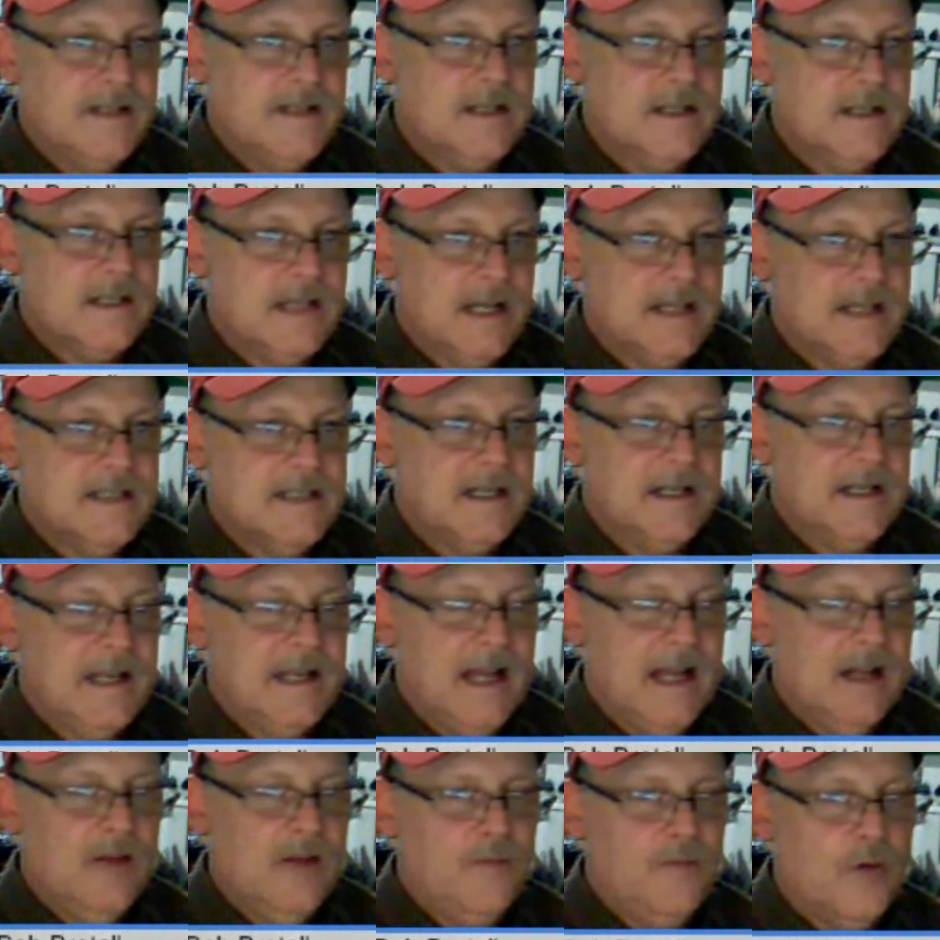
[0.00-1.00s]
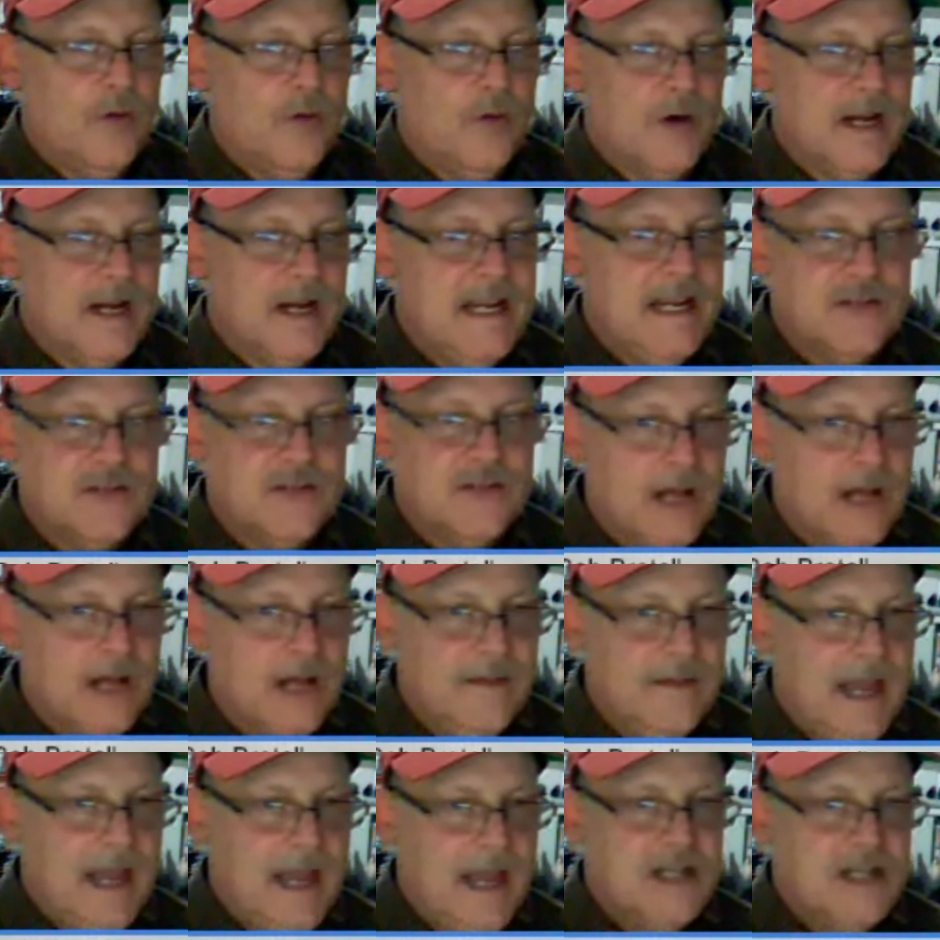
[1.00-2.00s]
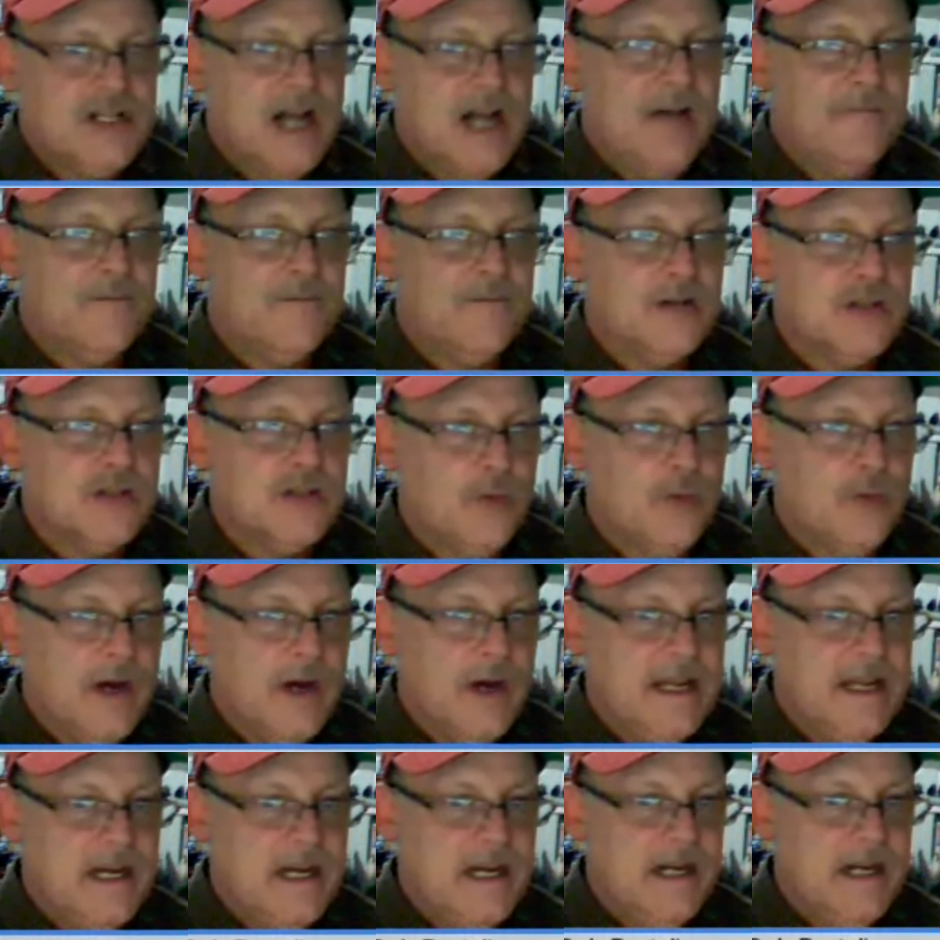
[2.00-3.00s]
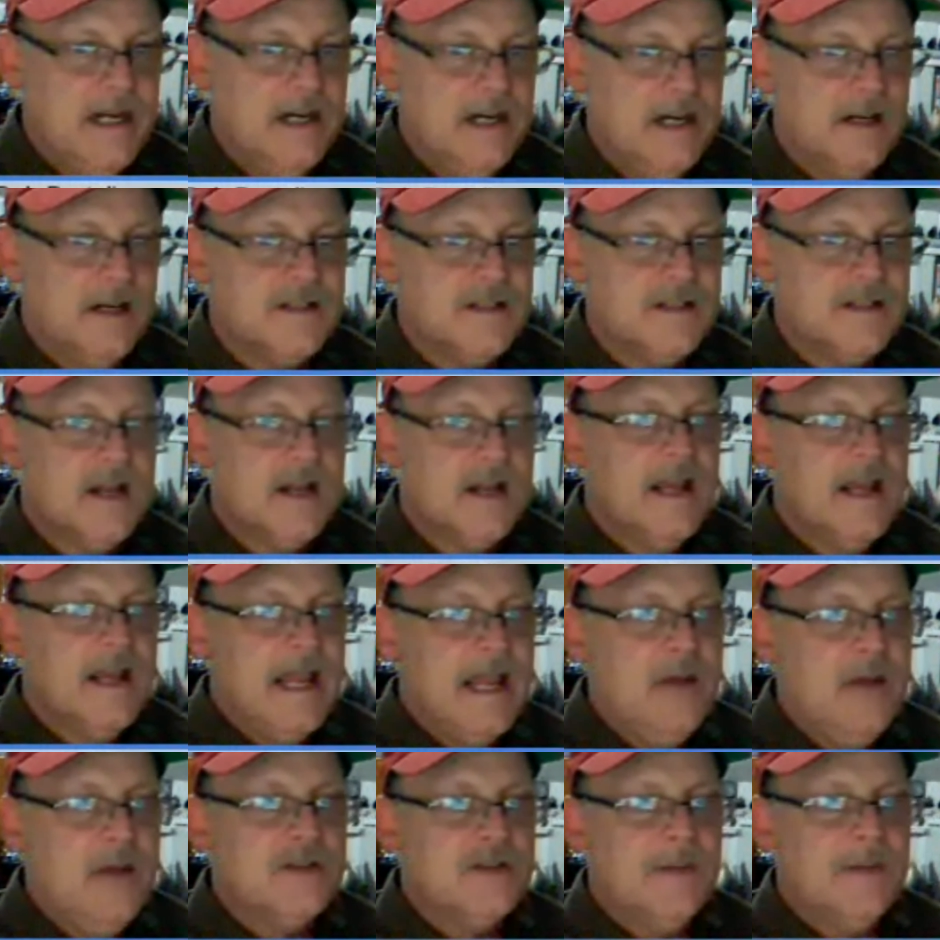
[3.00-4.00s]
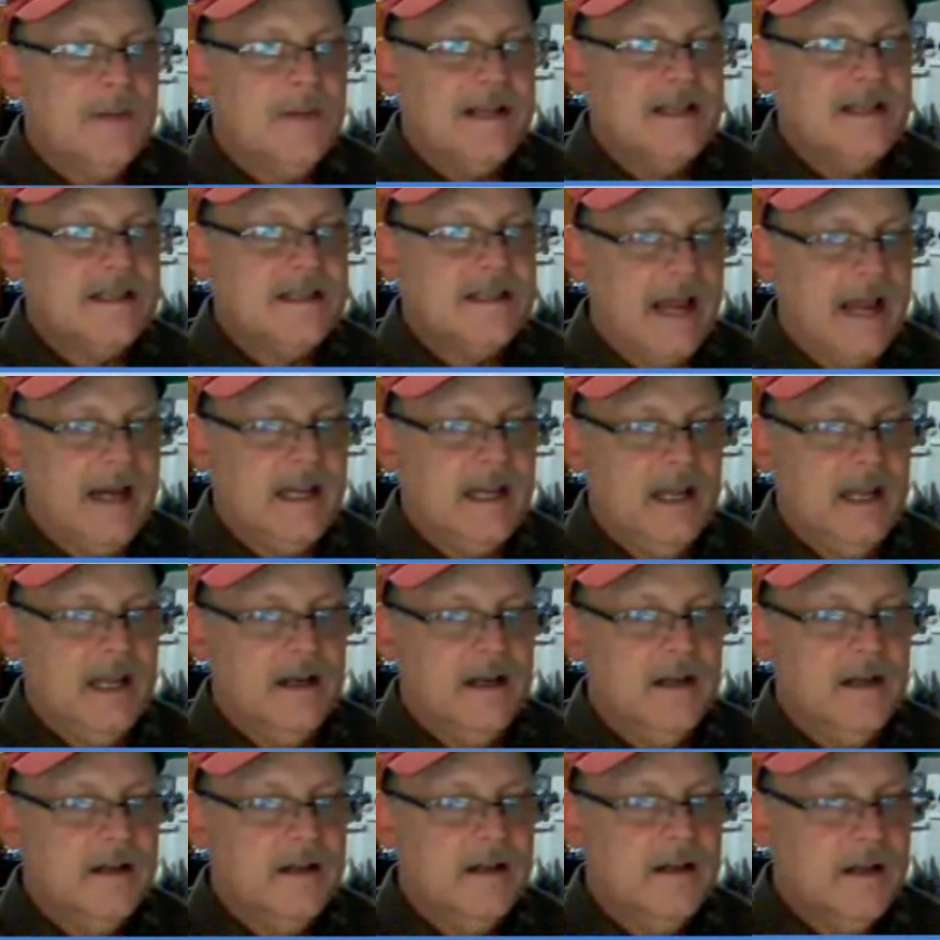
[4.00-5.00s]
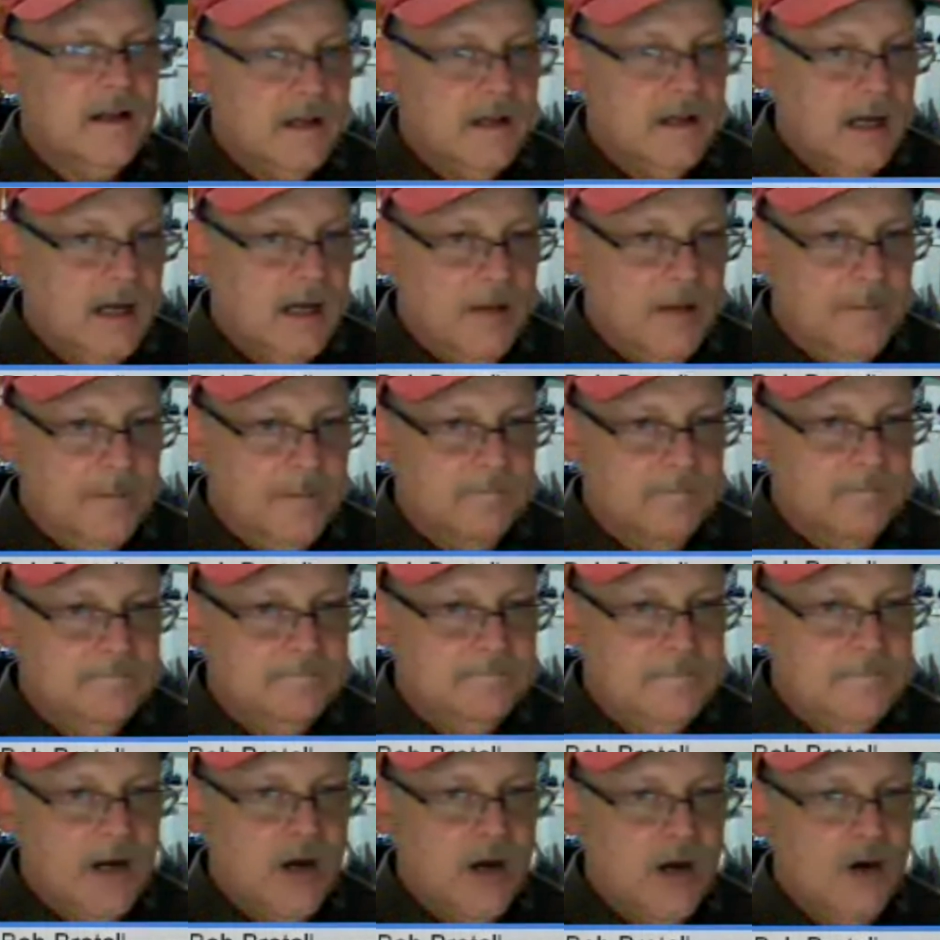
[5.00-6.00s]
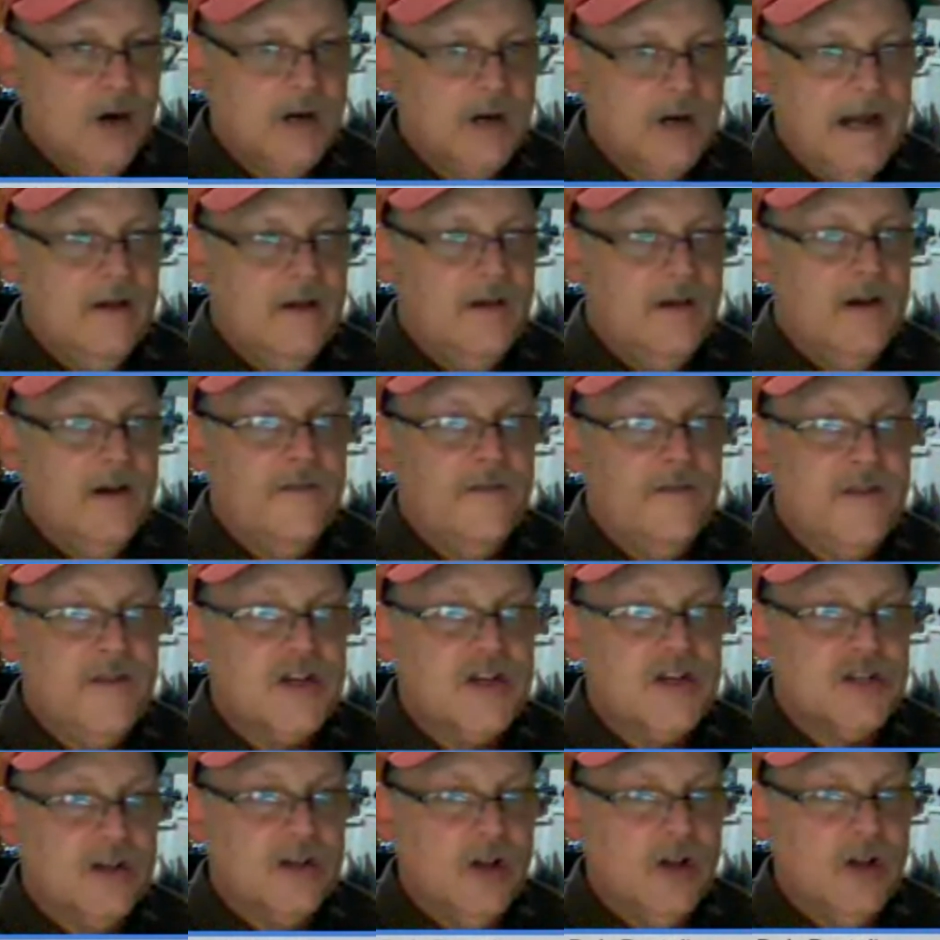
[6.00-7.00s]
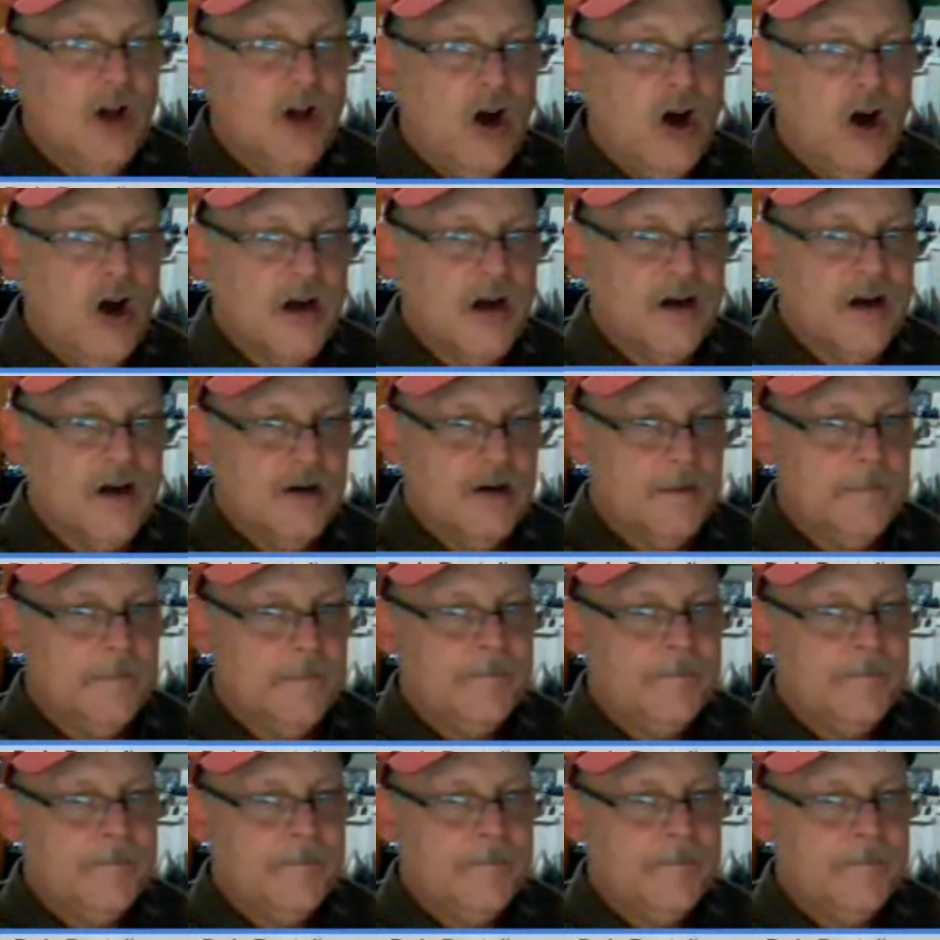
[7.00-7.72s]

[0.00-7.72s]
in Tustin, California. He's run that shop for 20 years. He was my second, kind of official auditor.